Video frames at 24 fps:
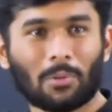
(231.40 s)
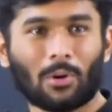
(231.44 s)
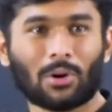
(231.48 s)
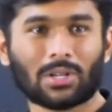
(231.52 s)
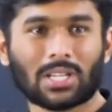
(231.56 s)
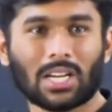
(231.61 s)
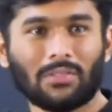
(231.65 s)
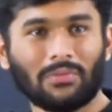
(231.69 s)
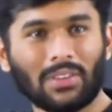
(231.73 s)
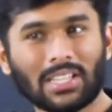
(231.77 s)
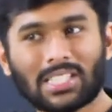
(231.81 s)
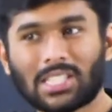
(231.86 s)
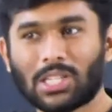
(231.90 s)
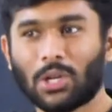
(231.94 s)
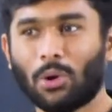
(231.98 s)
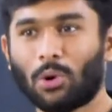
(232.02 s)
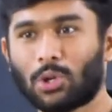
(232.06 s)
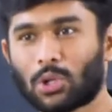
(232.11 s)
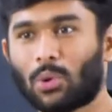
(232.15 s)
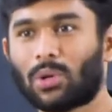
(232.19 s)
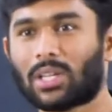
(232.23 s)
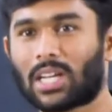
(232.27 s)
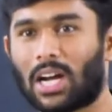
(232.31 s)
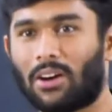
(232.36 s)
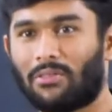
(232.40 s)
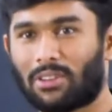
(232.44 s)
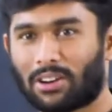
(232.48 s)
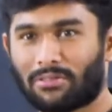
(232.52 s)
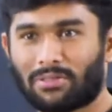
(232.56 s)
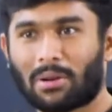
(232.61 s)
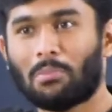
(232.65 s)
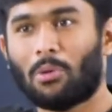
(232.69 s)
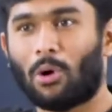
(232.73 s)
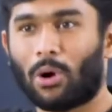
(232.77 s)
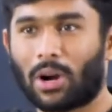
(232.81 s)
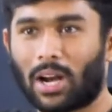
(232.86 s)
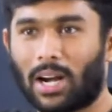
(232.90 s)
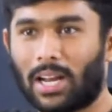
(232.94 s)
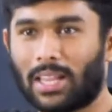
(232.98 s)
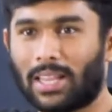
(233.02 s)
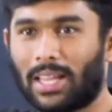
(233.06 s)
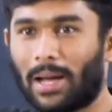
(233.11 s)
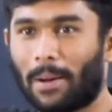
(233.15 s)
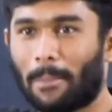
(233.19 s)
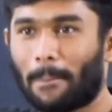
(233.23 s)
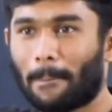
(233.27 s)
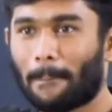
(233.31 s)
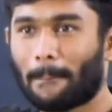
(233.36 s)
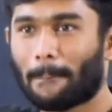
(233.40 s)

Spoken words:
portion which you should cover from modern India.